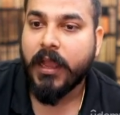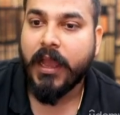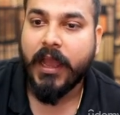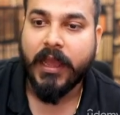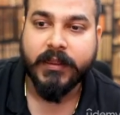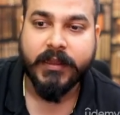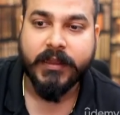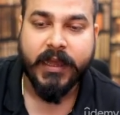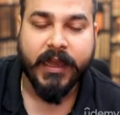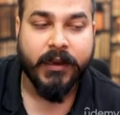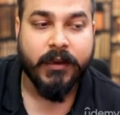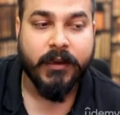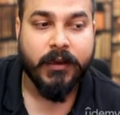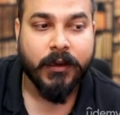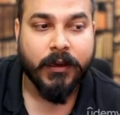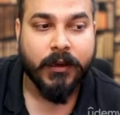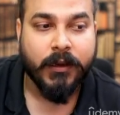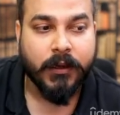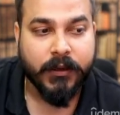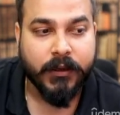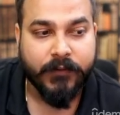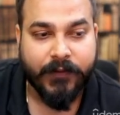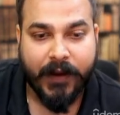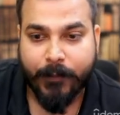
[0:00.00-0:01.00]
And then
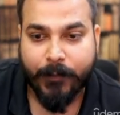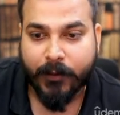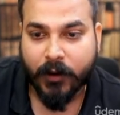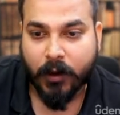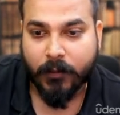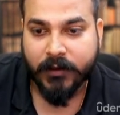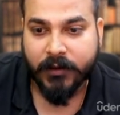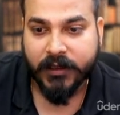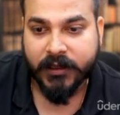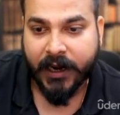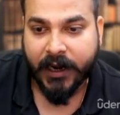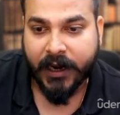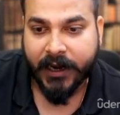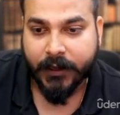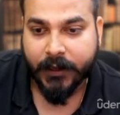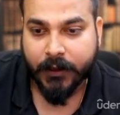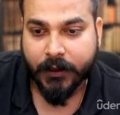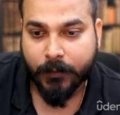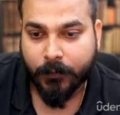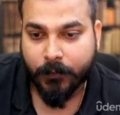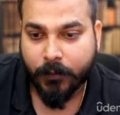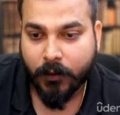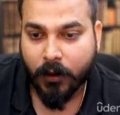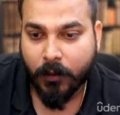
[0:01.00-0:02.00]
if I probably
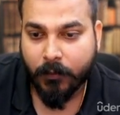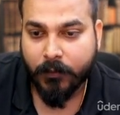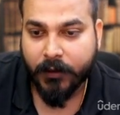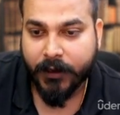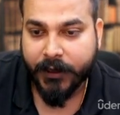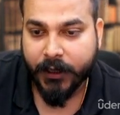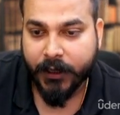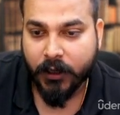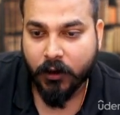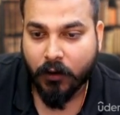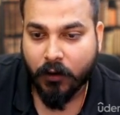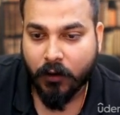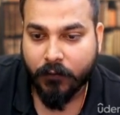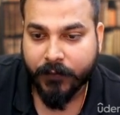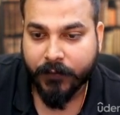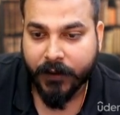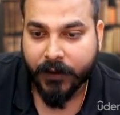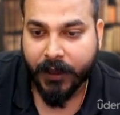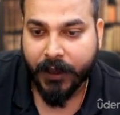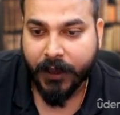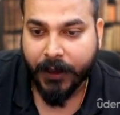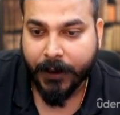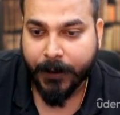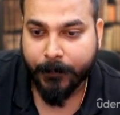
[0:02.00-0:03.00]
write probability of
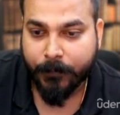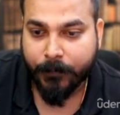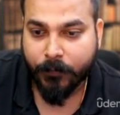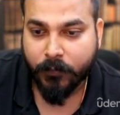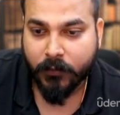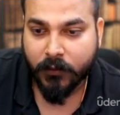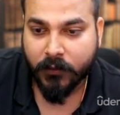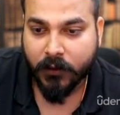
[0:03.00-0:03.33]
A